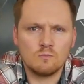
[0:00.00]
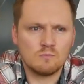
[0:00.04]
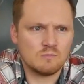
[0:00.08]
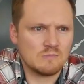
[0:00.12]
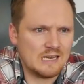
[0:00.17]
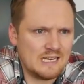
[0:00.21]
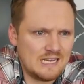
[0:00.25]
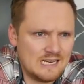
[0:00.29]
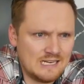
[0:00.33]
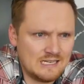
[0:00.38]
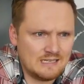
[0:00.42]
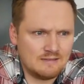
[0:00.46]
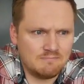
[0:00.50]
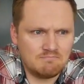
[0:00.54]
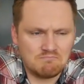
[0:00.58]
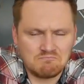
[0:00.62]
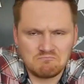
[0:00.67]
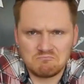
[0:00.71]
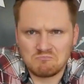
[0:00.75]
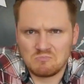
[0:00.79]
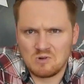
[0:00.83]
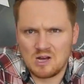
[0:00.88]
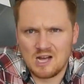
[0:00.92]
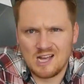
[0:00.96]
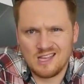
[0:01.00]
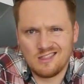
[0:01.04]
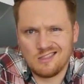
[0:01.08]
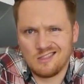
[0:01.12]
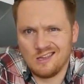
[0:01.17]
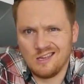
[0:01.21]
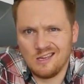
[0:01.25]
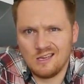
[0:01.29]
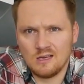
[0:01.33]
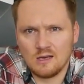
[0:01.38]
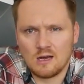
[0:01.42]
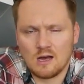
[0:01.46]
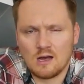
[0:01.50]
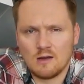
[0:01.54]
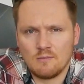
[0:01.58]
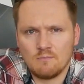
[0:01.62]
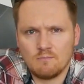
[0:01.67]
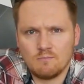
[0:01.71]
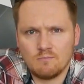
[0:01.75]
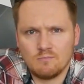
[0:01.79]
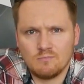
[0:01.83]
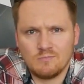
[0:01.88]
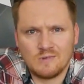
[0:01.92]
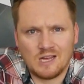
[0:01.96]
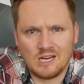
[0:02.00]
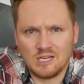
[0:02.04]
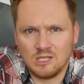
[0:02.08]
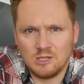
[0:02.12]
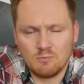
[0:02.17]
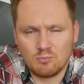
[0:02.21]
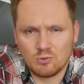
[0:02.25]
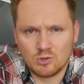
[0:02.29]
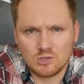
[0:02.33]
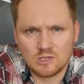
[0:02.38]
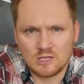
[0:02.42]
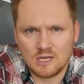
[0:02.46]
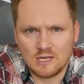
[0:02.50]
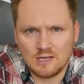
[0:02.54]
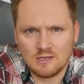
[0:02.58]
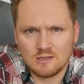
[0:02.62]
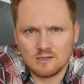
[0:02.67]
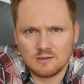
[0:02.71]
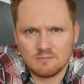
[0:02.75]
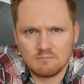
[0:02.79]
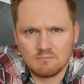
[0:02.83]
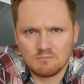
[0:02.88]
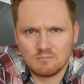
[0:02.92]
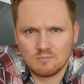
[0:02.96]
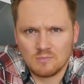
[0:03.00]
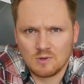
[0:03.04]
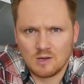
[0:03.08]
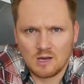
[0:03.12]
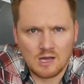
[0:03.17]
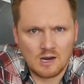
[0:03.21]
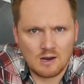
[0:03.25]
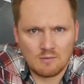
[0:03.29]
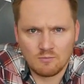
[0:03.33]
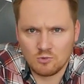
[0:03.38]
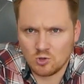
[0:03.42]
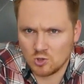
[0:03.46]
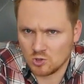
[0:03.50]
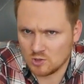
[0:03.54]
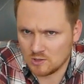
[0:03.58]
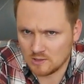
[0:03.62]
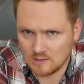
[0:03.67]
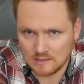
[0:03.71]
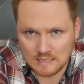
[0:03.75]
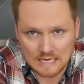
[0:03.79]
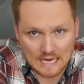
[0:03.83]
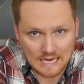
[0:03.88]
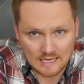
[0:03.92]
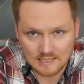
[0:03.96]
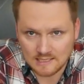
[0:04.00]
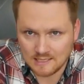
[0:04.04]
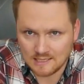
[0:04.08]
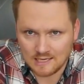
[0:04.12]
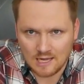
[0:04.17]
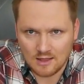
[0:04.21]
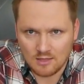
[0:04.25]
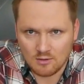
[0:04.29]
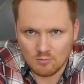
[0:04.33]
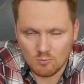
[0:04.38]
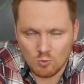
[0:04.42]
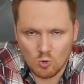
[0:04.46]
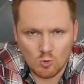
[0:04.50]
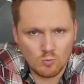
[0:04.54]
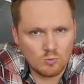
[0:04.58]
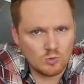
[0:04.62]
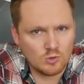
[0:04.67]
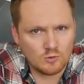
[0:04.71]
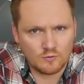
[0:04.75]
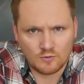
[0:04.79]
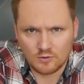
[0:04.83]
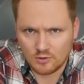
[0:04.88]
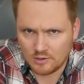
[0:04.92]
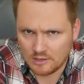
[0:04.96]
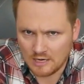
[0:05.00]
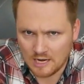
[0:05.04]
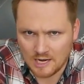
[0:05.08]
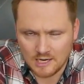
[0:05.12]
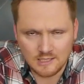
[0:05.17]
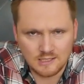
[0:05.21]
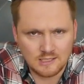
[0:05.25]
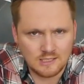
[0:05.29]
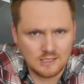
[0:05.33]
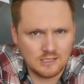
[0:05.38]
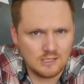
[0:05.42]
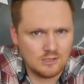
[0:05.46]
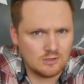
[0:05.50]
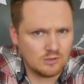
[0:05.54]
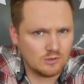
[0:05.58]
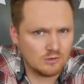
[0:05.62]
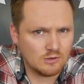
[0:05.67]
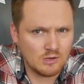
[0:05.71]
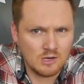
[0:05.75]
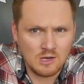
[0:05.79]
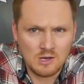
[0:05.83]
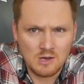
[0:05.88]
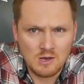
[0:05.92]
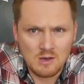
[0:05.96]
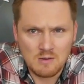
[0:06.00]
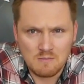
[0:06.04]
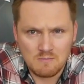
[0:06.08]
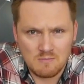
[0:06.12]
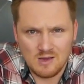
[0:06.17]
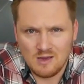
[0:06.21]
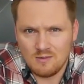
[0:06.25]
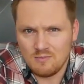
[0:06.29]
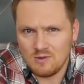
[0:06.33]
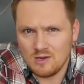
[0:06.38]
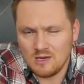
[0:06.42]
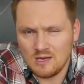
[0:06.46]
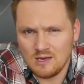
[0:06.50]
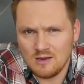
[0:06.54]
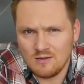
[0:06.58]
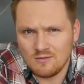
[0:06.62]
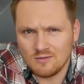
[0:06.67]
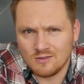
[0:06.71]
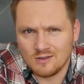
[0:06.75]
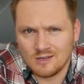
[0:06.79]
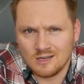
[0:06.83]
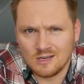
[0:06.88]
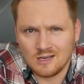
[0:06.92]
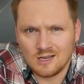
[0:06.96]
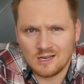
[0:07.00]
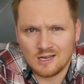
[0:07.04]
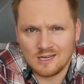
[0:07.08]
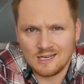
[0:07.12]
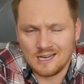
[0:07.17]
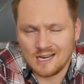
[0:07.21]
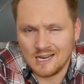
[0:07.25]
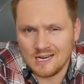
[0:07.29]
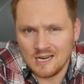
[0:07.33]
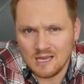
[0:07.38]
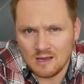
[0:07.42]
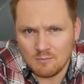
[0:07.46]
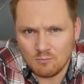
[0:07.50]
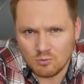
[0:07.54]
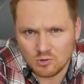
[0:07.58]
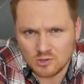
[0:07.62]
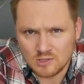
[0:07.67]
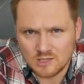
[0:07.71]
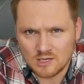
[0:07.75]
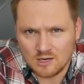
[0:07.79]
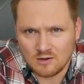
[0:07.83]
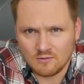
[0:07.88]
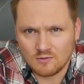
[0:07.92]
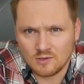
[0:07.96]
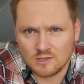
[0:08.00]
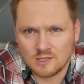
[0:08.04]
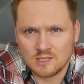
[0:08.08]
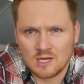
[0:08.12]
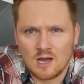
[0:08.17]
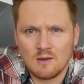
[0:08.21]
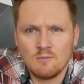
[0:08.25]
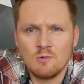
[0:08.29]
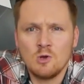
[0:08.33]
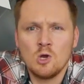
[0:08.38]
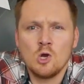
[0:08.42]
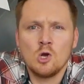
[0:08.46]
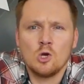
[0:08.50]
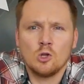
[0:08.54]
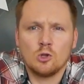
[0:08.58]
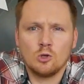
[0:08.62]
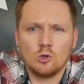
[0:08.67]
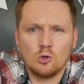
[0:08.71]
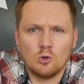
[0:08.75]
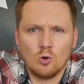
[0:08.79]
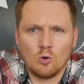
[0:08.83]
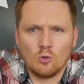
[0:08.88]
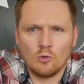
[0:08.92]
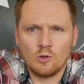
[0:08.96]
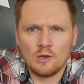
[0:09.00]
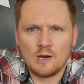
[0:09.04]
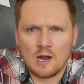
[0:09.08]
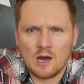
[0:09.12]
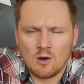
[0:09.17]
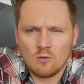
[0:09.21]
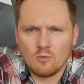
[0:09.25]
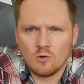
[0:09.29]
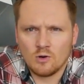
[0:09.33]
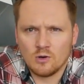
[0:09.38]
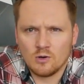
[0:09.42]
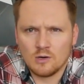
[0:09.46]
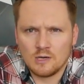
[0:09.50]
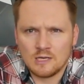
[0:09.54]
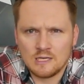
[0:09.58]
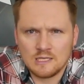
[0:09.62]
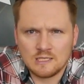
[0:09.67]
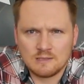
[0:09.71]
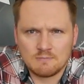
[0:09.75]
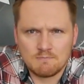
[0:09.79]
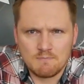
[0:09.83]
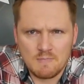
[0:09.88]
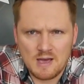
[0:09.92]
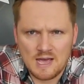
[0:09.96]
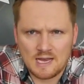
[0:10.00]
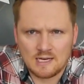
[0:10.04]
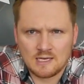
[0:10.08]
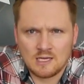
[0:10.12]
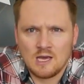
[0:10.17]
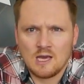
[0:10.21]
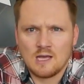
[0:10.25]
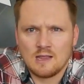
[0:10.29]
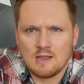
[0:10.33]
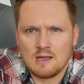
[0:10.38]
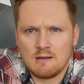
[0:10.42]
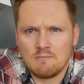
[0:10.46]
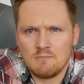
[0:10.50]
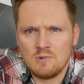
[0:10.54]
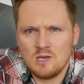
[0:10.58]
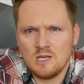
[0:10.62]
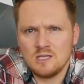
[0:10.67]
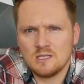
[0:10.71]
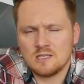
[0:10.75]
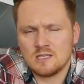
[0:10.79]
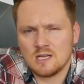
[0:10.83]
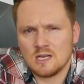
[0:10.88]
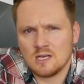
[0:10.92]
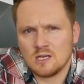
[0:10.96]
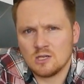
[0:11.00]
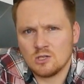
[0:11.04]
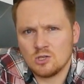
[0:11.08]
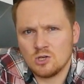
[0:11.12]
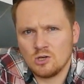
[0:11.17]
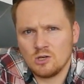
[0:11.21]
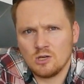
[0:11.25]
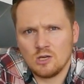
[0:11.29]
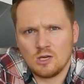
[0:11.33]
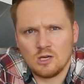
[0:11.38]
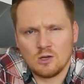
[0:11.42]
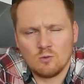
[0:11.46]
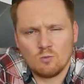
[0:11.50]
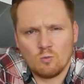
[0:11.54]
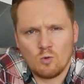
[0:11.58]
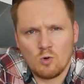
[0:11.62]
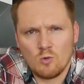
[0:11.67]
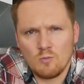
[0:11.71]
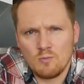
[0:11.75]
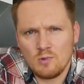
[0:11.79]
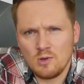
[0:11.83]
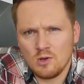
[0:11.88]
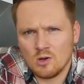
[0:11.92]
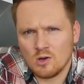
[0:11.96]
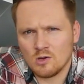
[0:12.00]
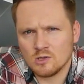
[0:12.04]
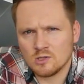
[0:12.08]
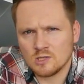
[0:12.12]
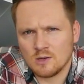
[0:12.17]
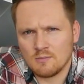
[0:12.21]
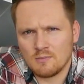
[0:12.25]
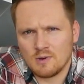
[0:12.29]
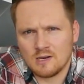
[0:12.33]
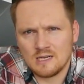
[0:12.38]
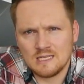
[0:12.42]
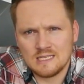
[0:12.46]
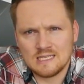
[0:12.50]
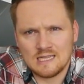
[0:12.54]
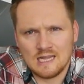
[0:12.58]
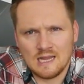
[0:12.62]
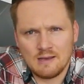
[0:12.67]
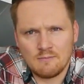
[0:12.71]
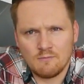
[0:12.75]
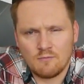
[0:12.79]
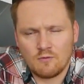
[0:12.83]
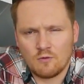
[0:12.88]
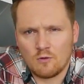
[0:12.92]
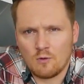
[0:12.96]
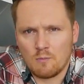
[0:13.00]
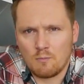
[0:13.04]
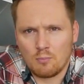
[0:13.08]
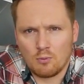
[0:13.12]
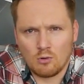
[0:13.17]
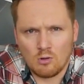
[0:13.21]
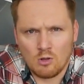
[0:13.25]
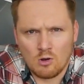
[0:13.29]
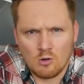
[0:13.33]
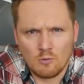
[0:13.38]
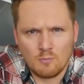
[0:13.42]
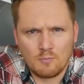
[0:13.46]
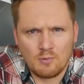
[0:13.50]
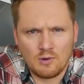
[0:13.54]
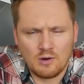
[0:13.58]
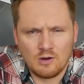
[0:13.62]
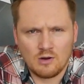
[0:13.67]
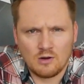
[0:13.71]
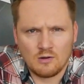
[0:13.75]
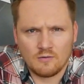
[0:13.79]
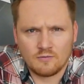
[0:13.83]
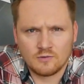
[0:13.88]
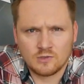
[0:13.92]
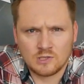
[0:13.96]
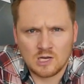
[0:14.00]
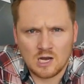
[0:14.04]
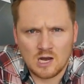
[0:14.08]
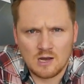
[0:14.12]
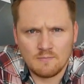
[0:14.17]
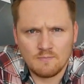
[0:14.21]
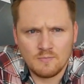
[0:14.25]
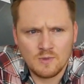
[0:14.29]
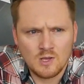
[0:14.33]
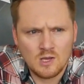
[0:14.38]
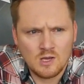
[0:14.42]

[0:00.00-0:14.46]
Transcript: in, I think, 90%, and I'm just guessing at the moment, for 90 or maybe even 98% of the time, the golden hour is met. That means that a tourniquet won't be on somebody's limb for a prolonged period of time.